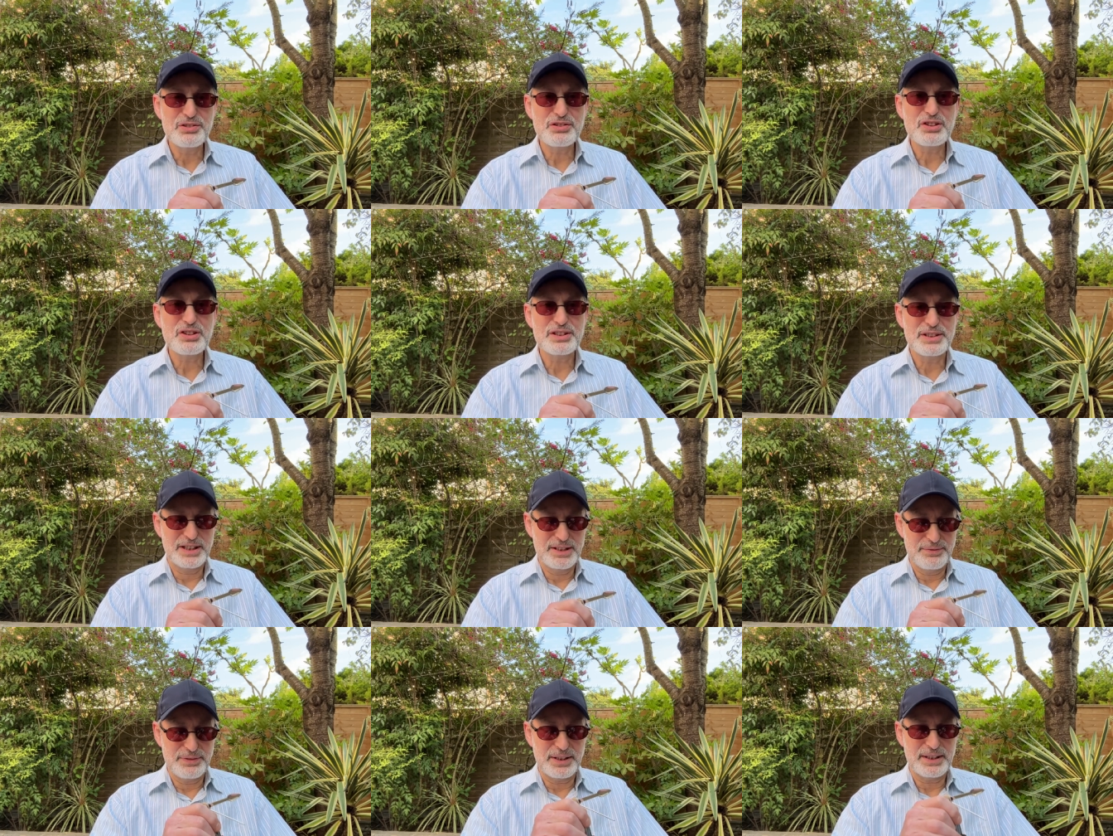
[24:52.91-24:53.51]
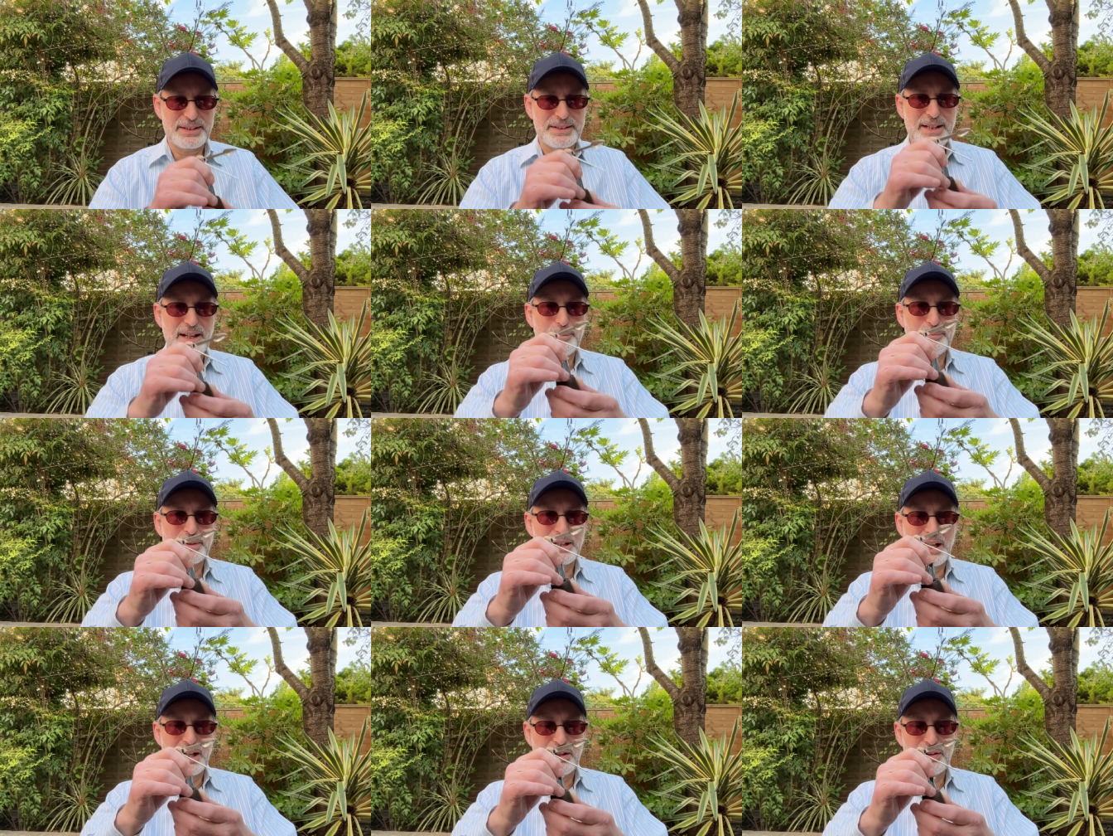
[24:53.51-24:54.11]
just give it a tap
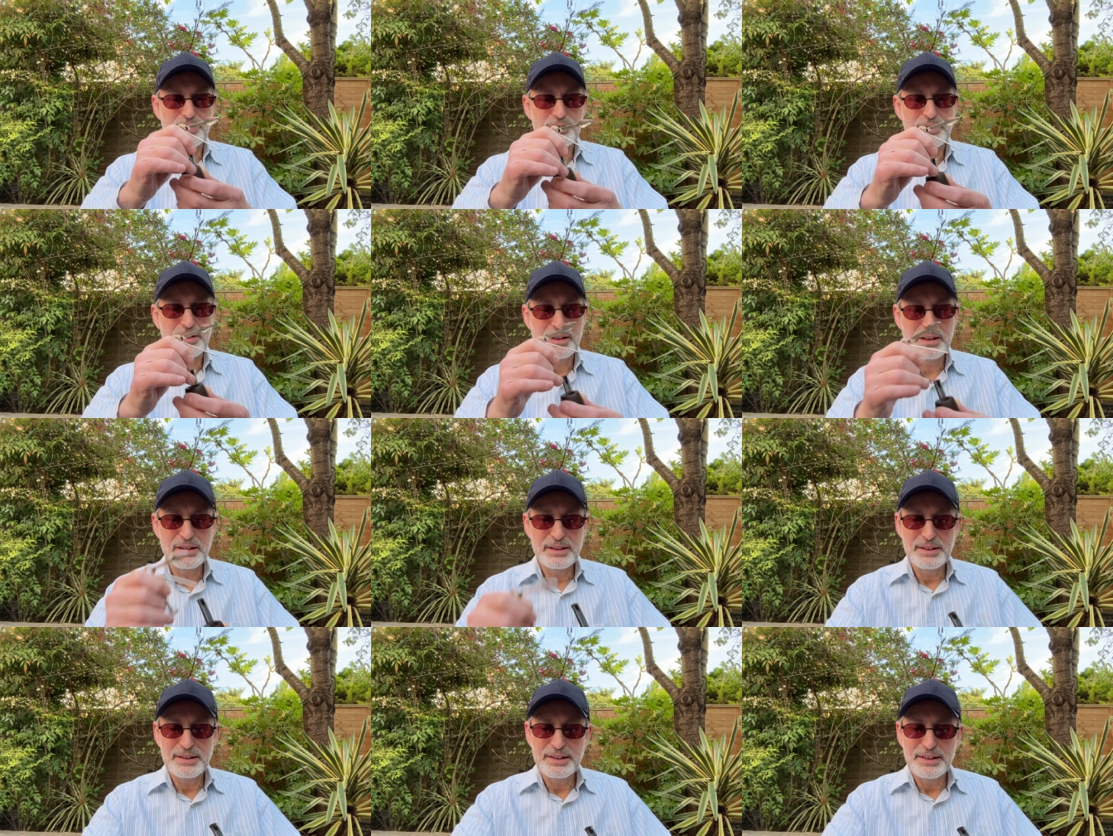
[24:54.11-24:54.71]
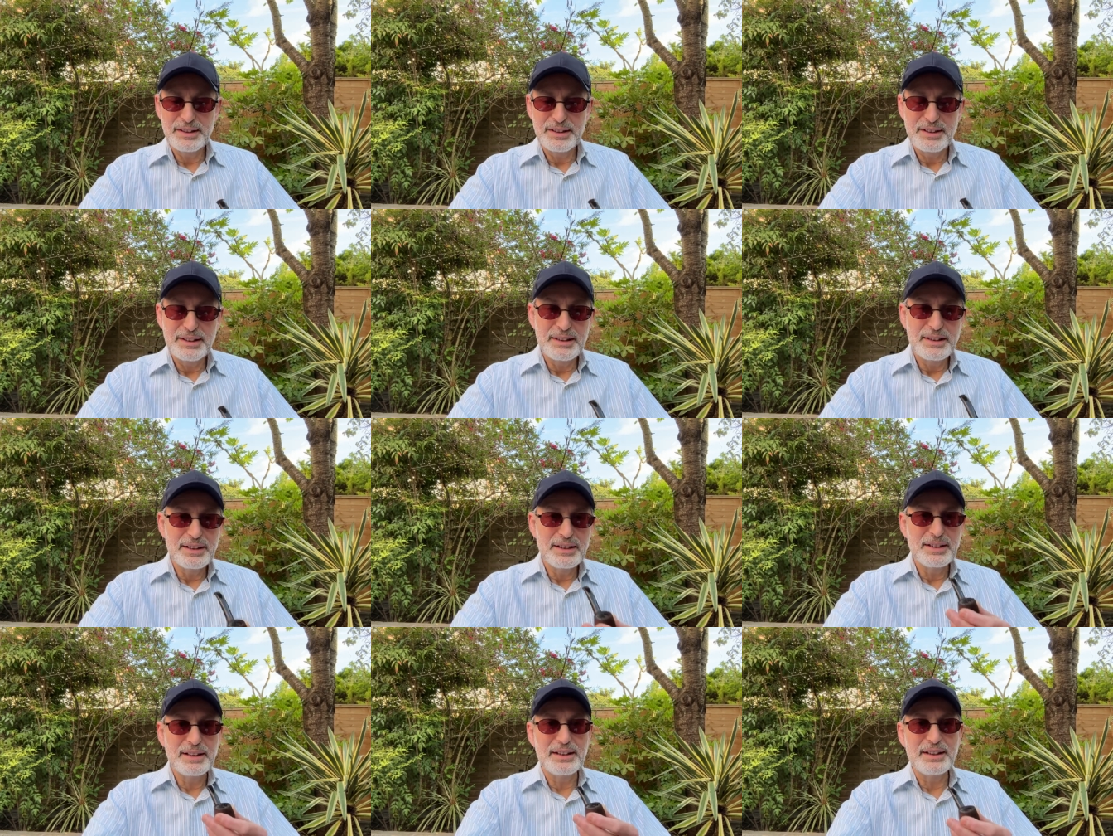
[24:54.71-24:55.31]
down
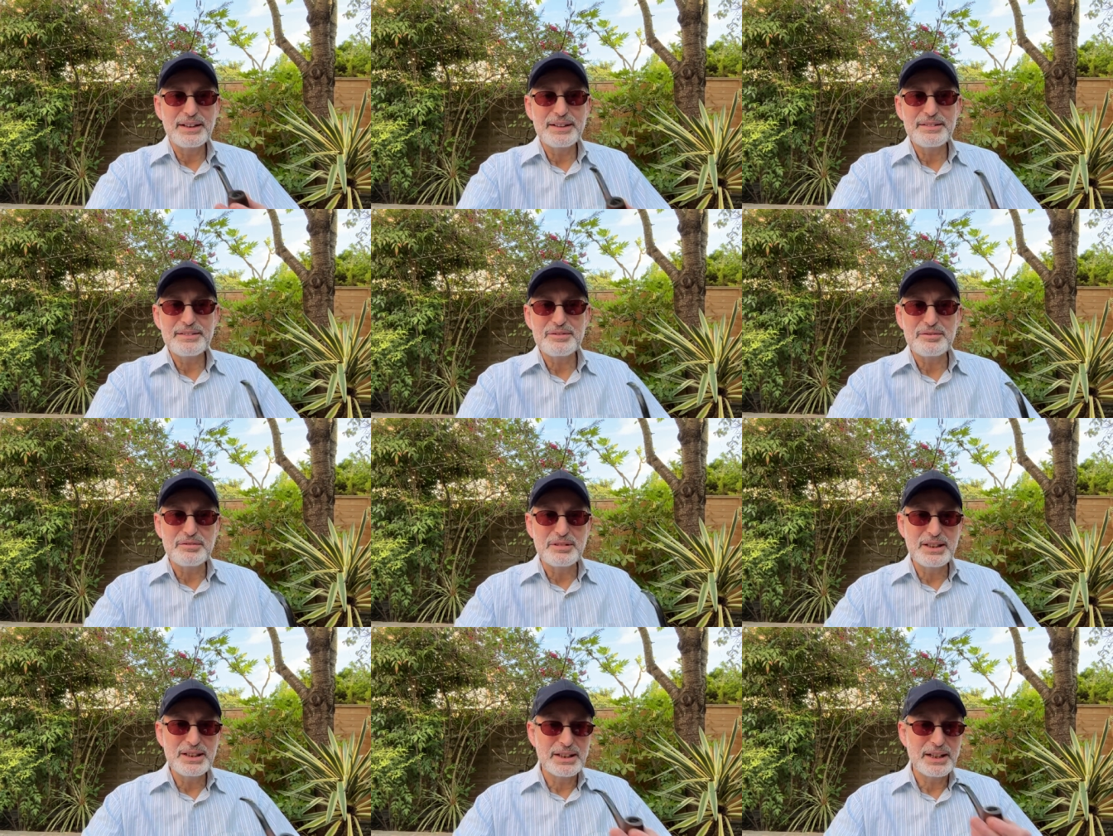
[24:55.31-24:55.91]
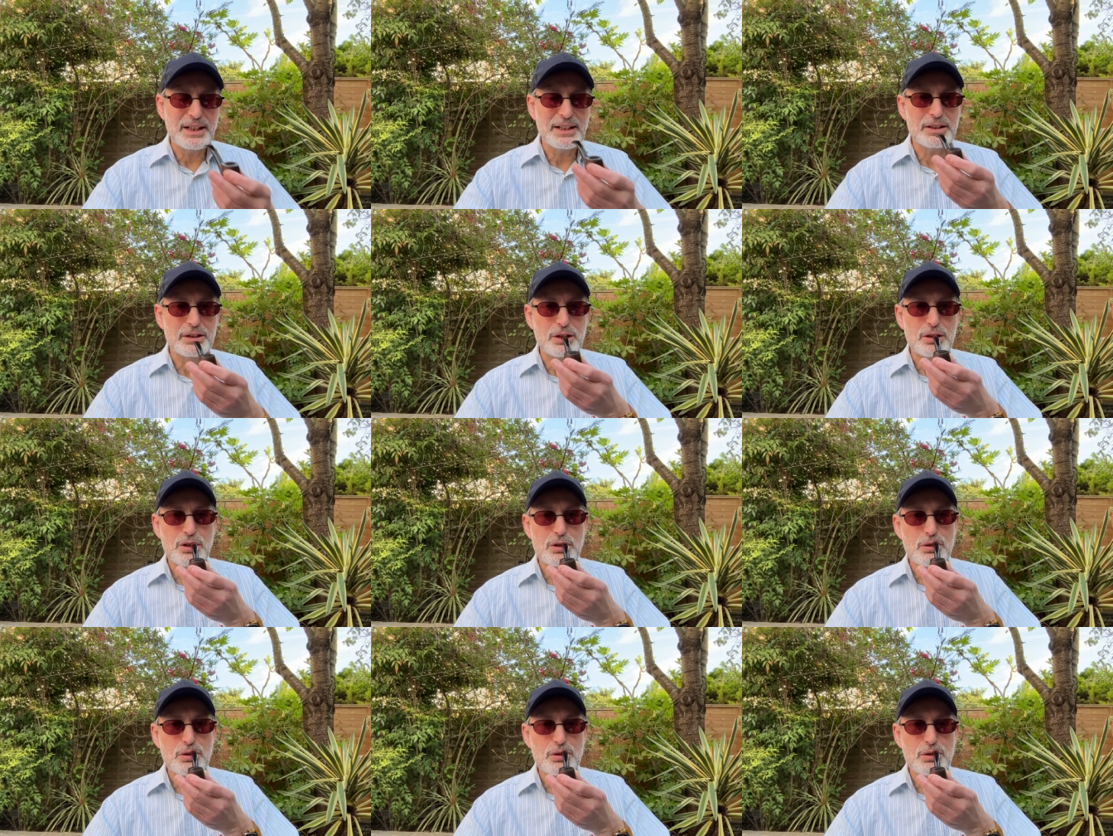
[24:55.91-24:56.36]
and relight.